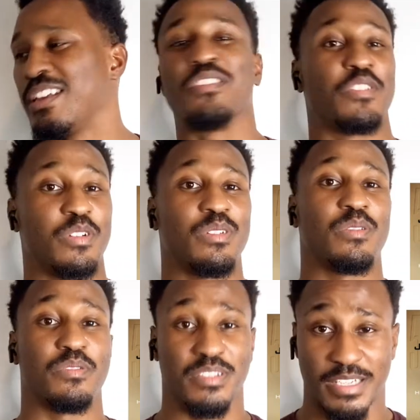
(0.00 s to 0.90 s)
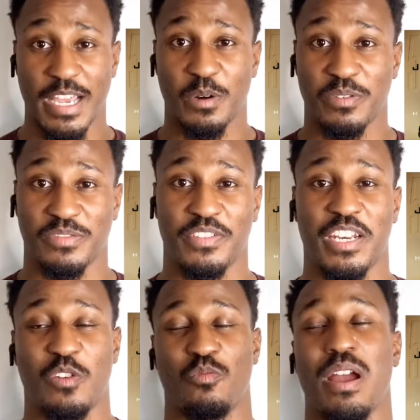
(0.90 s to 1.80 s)
So the title of this
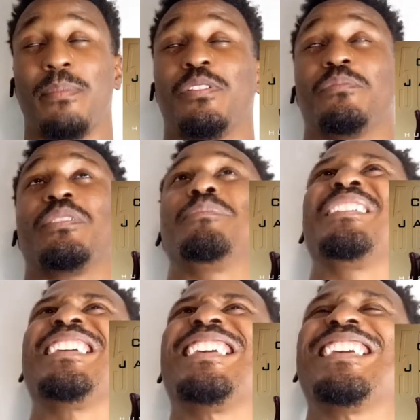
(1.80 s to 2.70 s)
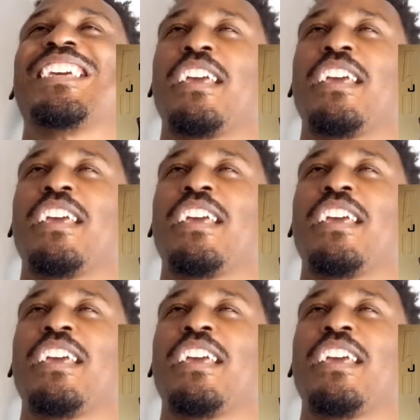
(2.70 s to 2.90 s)
video will probably be